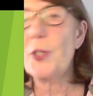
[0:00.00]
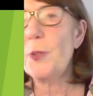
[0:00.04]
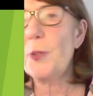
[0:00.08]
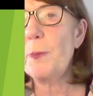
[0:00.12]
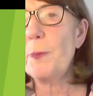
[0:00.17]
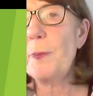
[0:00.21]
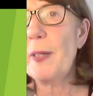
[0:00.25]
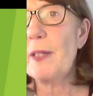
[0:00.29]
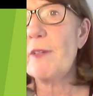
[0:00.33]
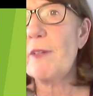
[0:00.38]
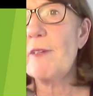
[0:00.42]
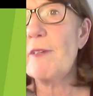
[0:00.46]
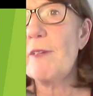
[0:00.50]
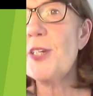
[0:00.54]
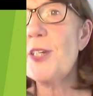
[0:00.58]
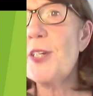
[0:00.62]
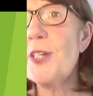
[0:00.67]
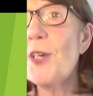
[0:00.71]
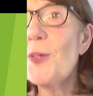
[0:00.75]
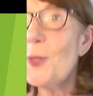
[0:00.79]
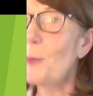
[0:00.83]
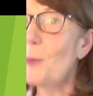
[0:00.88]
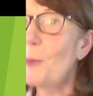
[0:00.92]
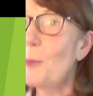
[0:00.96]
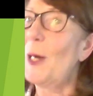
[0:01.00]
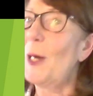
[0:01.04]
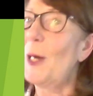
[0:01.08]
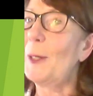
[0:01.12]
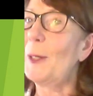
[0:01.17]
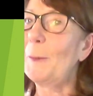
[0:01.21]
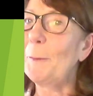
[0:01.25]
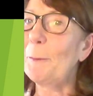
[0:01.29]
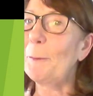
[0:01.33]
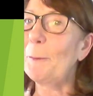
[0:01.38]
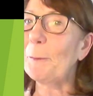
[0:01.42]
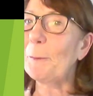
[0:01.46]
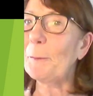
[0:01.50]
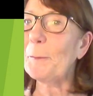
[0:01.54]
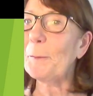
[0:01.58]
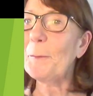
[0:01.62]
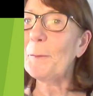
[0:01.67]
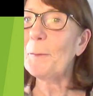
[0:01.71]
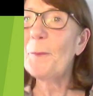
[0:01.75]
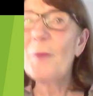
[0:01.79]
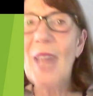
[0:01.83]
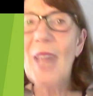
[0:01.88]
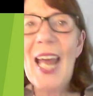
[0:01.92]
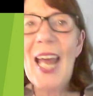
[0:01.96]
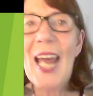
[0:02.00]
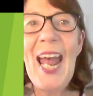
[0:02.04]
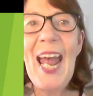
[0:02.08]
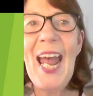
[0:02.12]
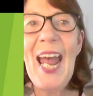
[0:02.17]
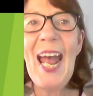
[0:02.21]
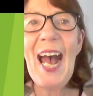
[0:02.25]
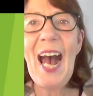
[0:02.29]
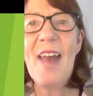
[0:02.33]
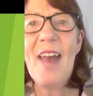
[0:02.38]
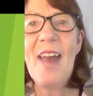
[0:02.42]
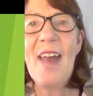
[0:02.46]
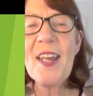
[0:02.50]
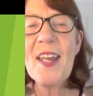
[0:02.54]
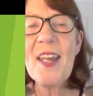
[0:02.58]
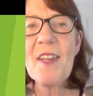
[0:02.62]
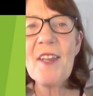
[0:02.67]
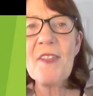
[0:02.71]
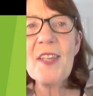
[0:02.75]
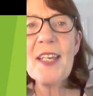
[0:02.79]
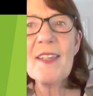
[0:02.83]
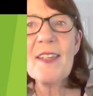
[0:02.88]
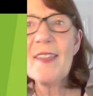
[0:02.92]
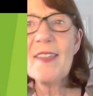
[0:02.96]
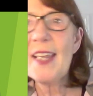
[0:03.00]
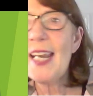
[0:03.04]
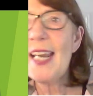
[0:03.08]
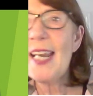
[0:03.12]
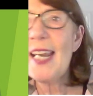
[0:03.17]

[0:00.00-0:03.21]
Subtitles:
hub and green doctor work. And then I think